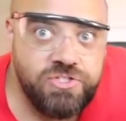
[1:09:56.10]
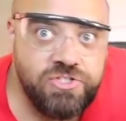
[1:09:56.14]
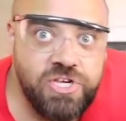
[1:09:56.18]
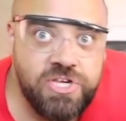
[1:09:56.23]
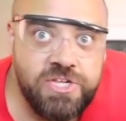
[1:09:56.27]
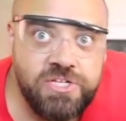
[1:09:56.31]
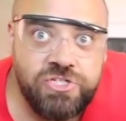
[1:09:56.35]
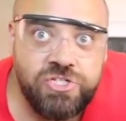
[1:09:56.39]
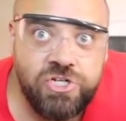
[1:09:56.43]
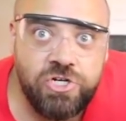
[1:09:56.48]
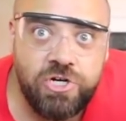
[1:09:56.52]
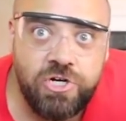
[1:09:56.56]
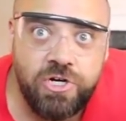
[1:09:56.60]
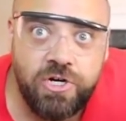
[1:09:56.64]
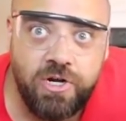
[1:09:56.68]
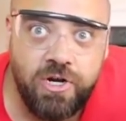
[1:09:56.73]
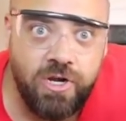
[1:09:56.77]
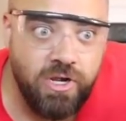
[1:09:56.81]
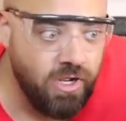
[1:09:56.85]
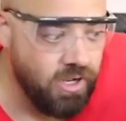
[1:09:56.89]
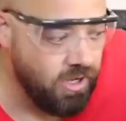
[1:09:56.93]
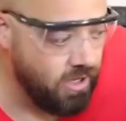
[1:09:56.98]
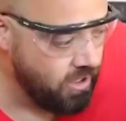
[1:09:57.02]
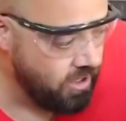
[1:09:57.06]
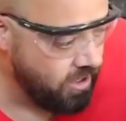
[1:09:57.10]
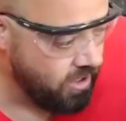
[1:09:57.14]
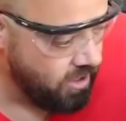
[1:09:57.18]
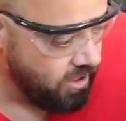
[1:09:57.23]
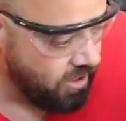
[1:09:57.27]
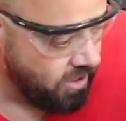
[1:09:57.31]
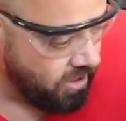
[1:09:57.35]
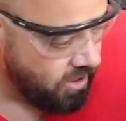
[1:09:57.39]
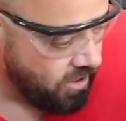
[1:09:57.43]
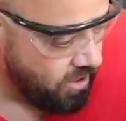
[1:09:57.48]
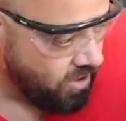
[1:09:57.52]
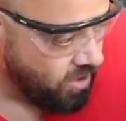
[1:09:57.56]
do not touch
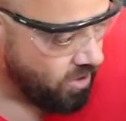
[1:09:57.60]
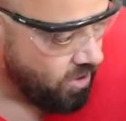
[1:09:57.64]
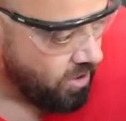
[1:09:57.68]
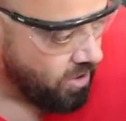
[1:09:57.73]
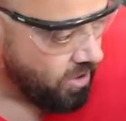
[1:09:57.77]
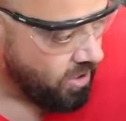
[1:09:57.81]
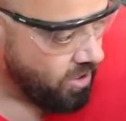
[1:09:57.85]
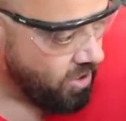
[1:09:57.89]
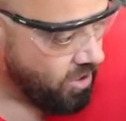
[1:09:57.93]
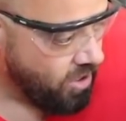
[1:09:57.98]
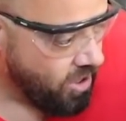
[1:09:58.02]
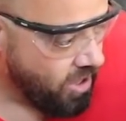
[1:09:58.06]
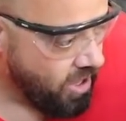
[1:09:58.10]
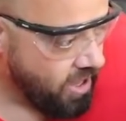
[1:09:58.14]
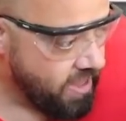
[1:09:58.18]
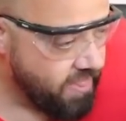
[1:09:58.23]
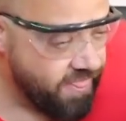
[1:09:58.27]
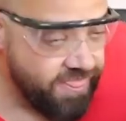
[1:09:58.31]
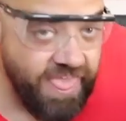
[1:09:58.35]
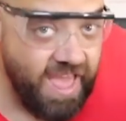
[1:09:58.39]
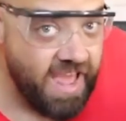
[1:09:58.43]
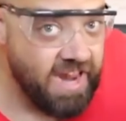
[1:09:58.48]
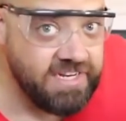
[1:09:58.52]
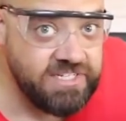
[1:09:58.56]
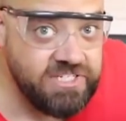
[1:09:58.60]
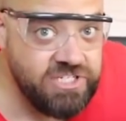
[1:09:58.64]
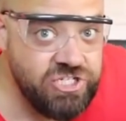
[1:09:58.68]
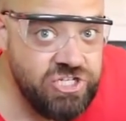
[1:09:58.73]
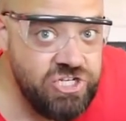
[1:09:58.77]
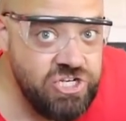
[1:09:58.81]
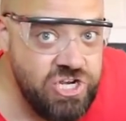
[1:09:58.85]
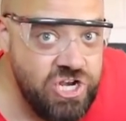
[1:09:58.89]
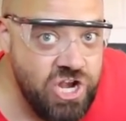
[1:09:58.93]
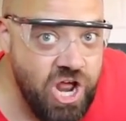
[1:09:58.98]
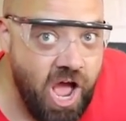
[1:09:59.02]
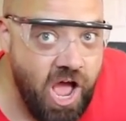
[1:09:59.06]
that. Do not touch that. That
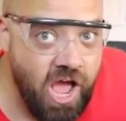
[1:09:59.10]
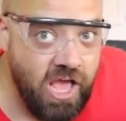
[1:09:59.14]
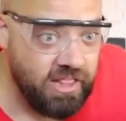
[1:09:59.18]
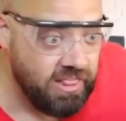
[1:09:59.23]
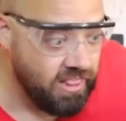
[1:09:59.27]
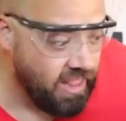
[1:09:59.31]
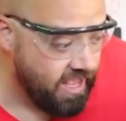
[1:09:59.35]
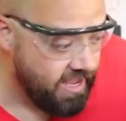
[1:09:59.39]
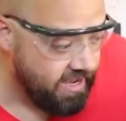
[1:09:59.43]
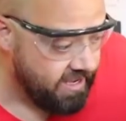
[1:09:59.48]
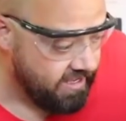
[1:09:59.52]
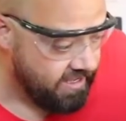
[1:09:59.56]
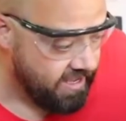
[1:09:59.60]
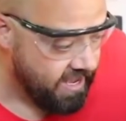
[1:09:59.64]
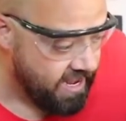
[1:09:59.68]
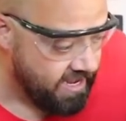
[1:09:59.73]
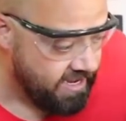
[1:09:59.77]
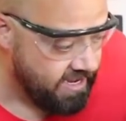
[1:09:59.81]
is not like